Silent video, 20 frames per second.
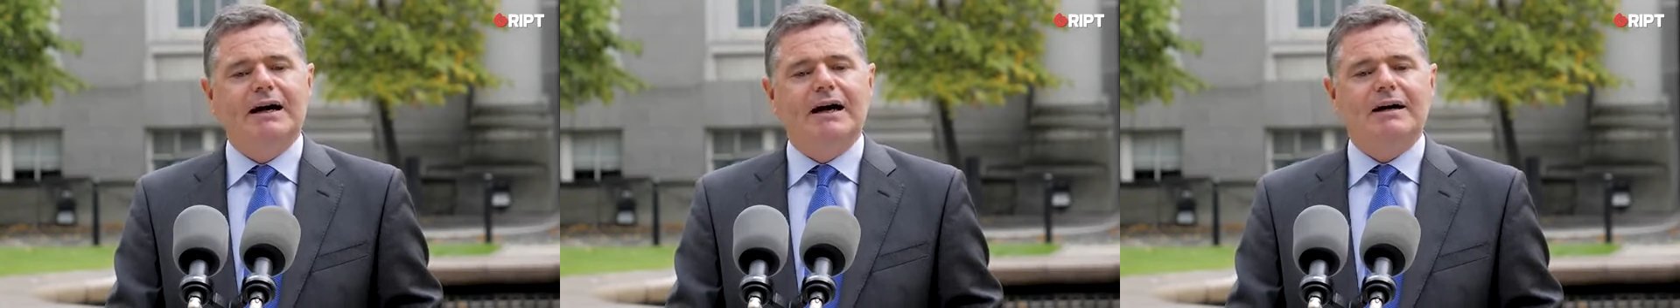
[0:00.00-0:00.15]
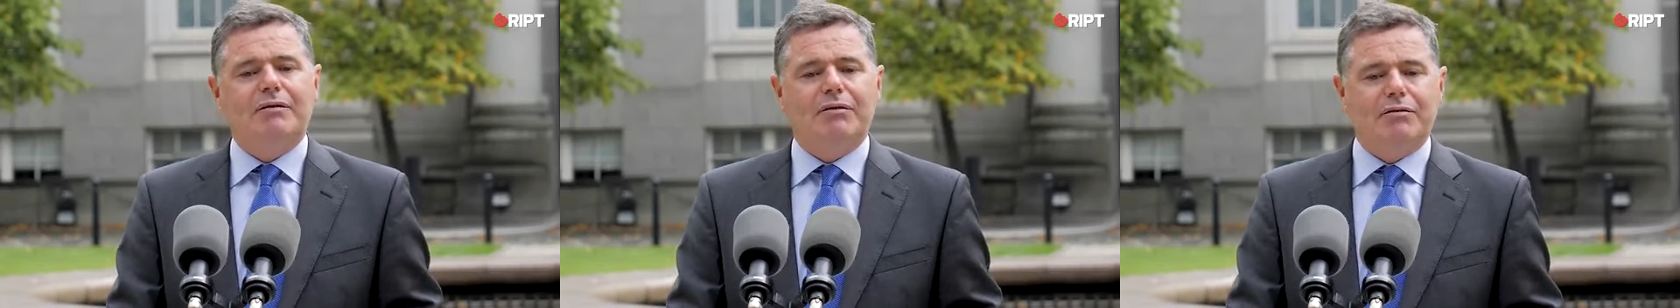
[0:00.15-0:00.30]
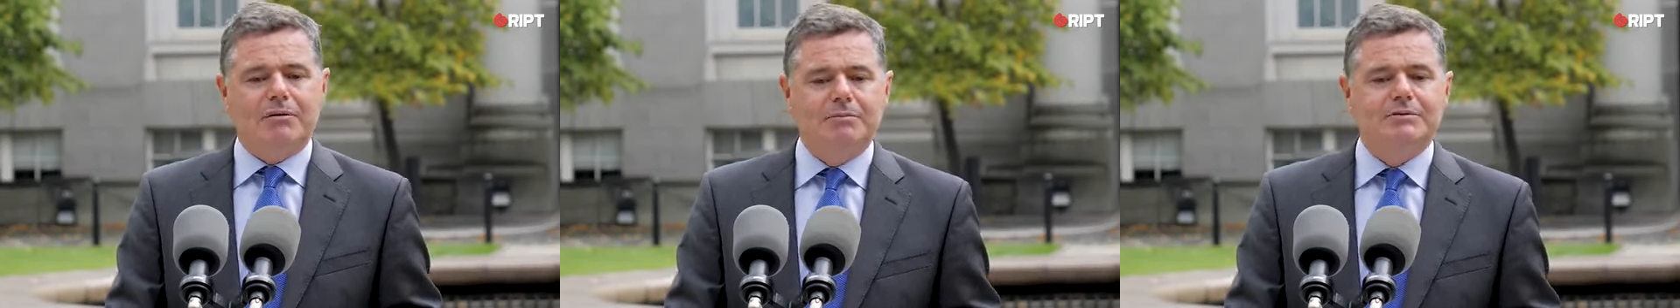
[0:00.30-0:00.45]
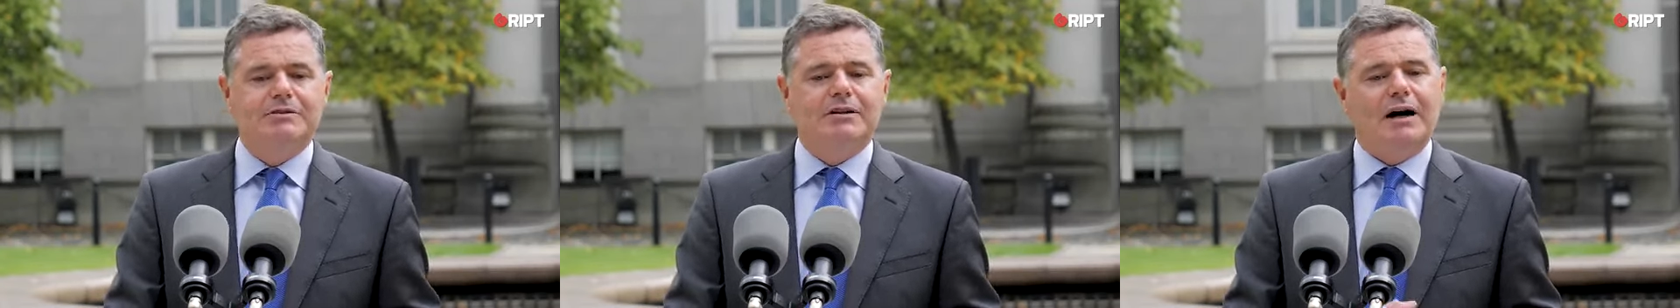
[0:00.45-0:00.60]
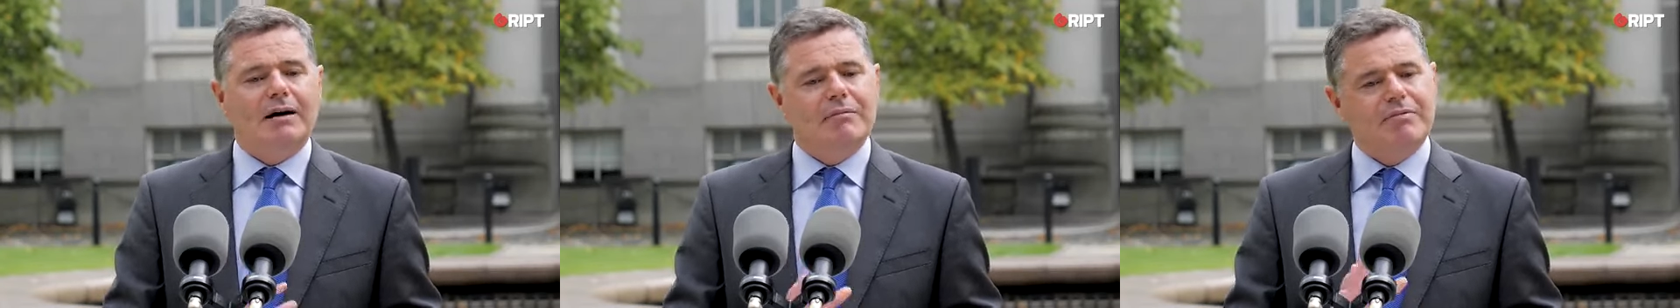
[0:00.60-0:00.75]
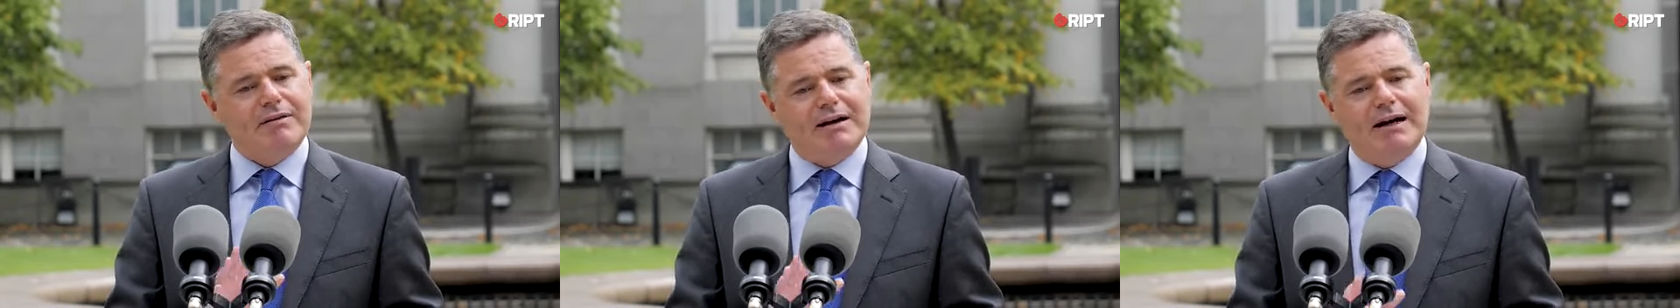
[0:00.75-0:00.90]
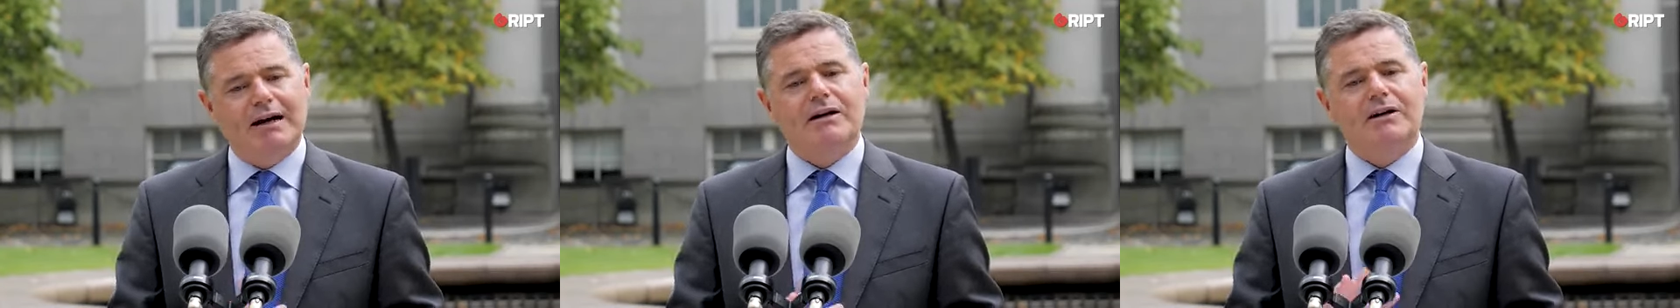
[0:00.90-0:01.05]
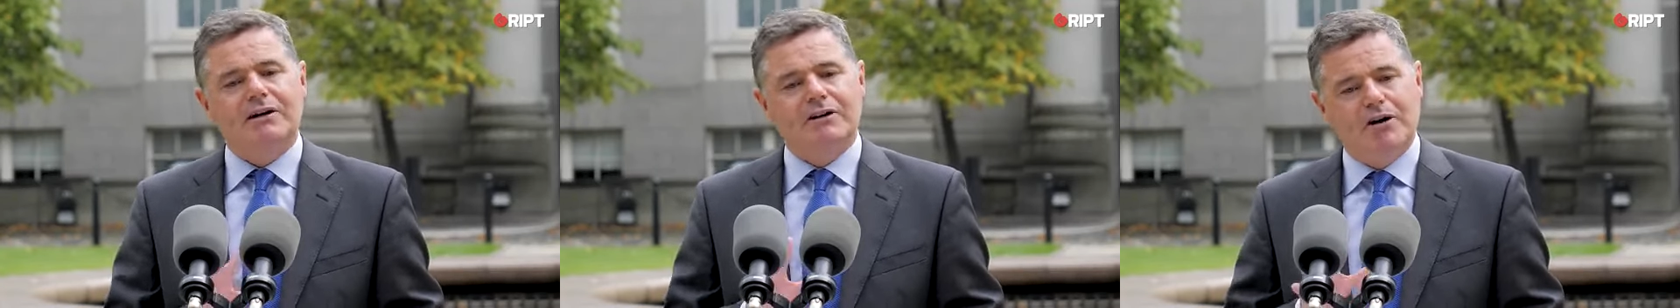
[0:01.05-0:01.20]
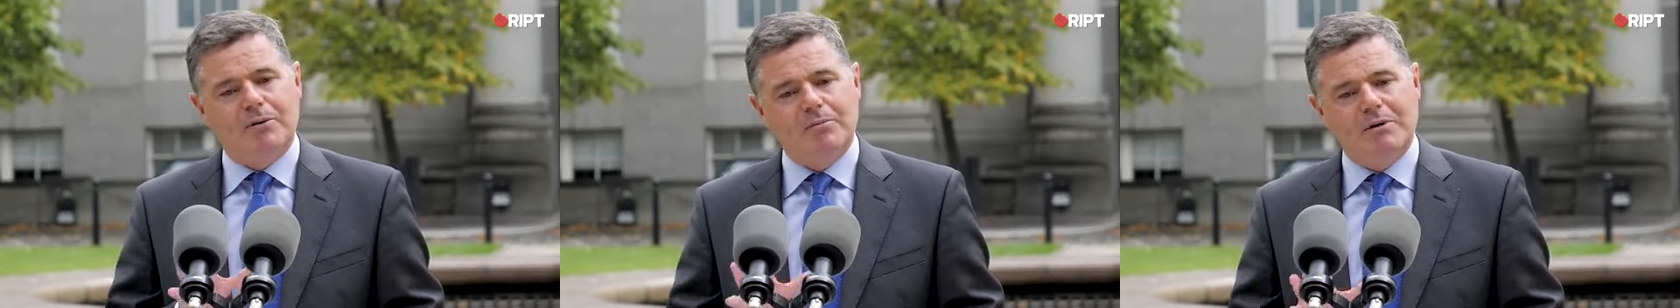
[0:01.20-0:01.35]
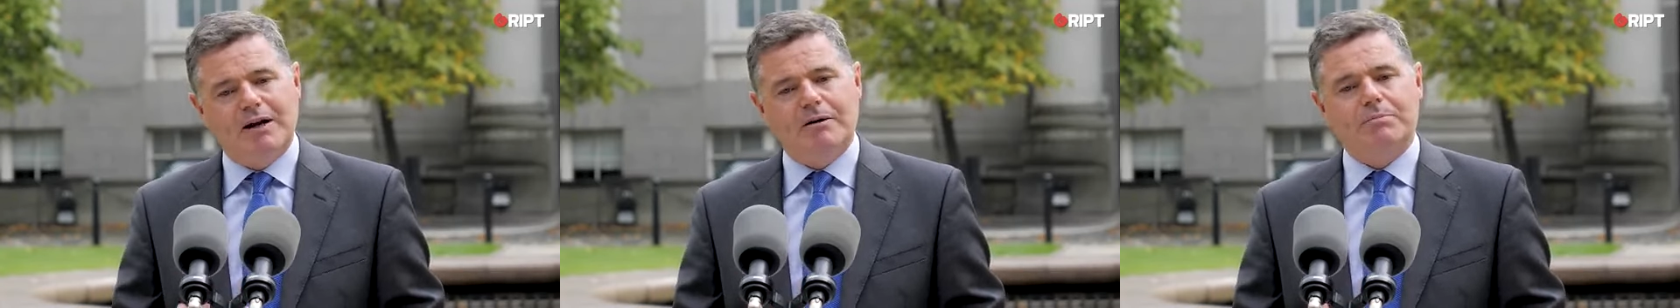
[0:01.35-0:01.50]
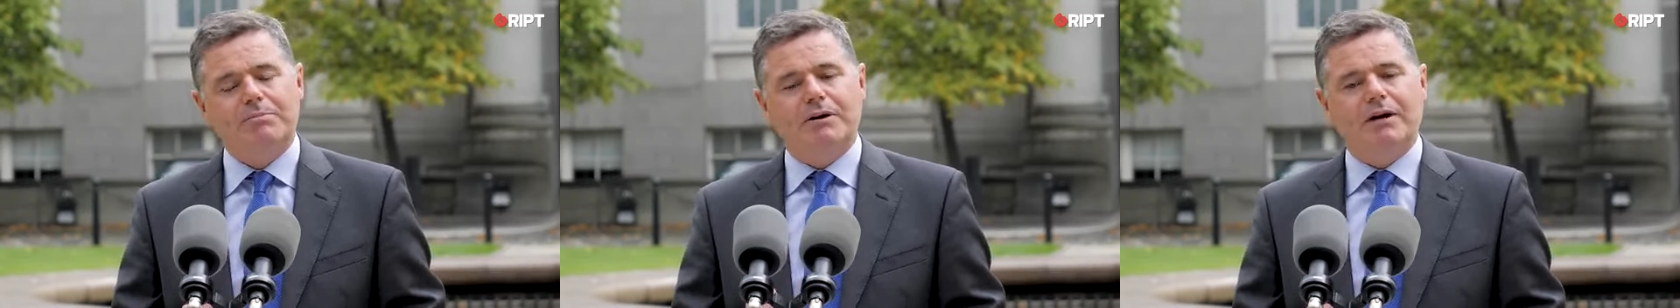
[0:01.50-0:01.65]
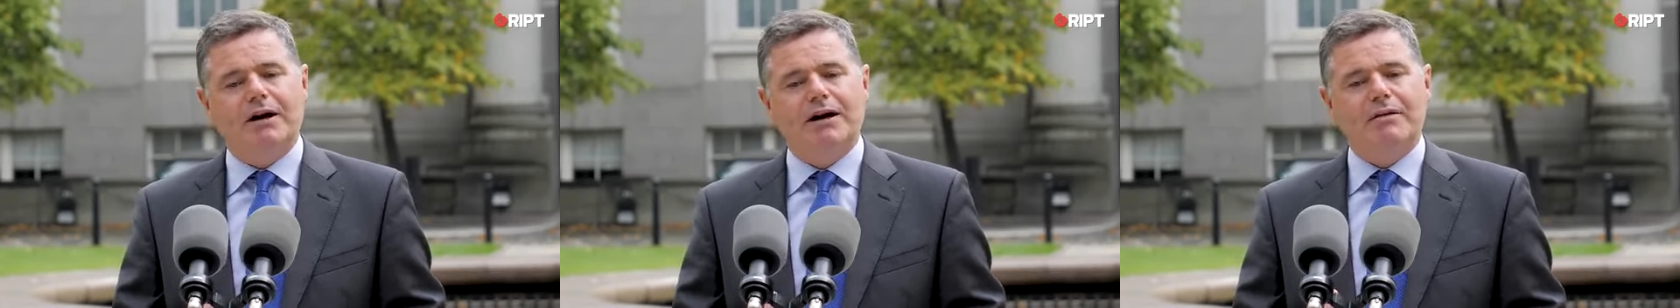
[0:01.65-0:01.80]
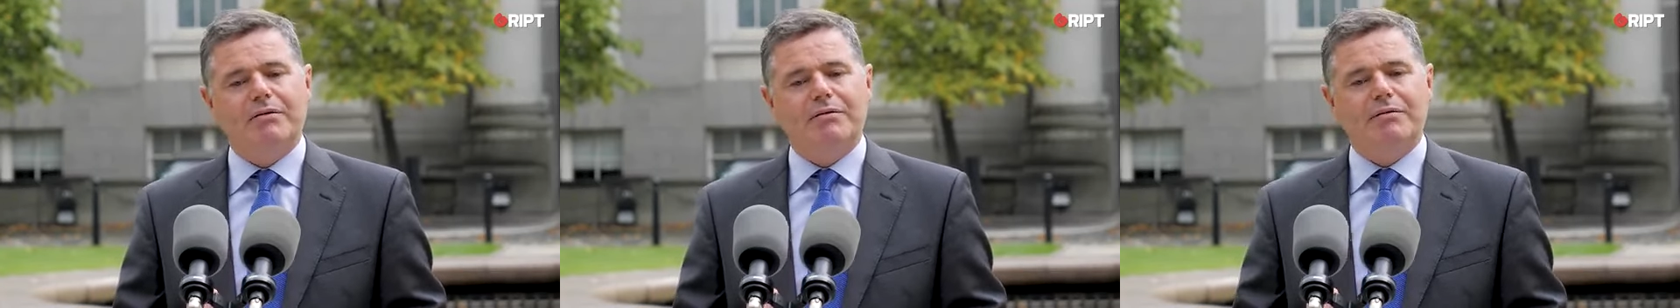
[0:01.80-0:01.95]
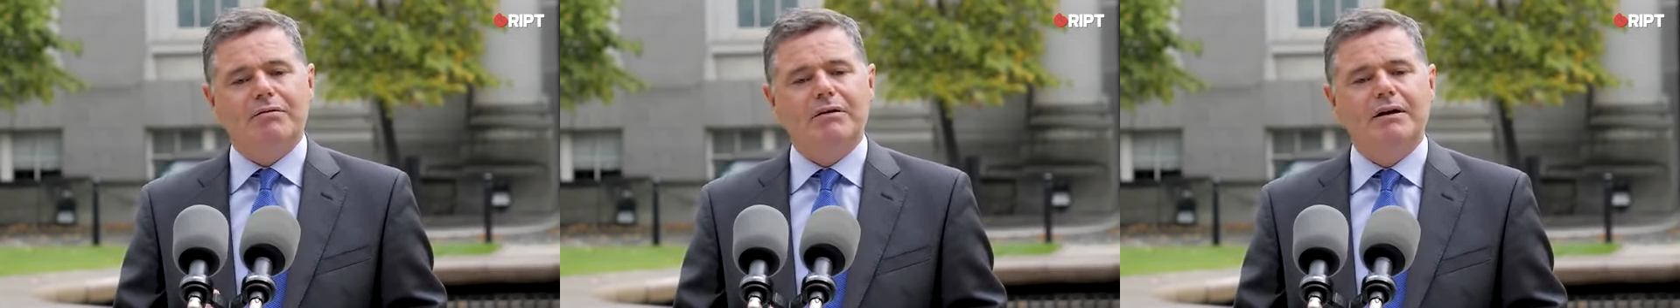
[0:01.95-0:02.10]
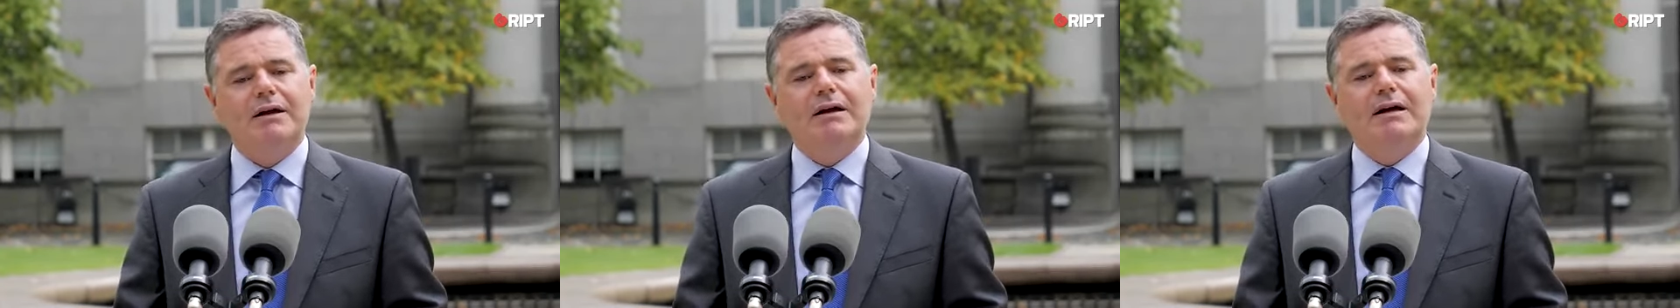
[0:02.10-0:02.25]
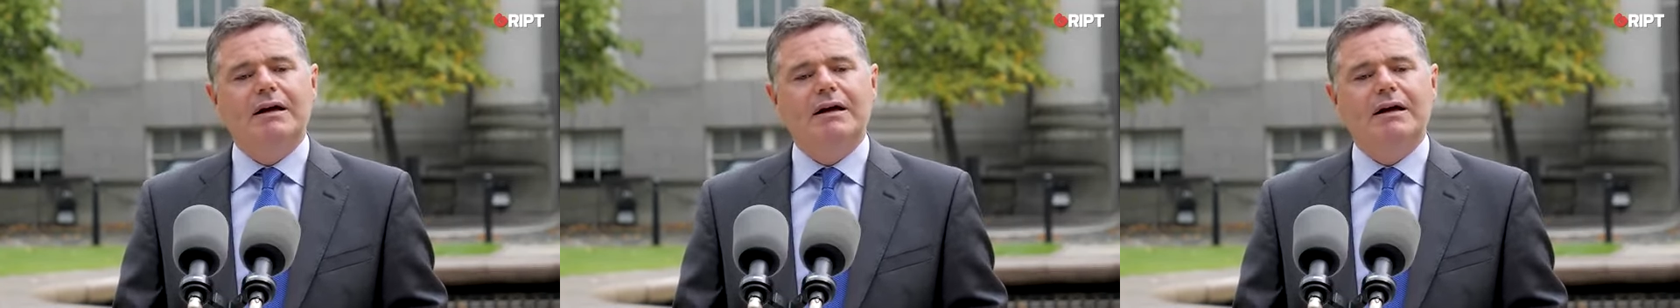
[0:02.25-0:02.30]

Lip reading: And sometimes that can come at a price,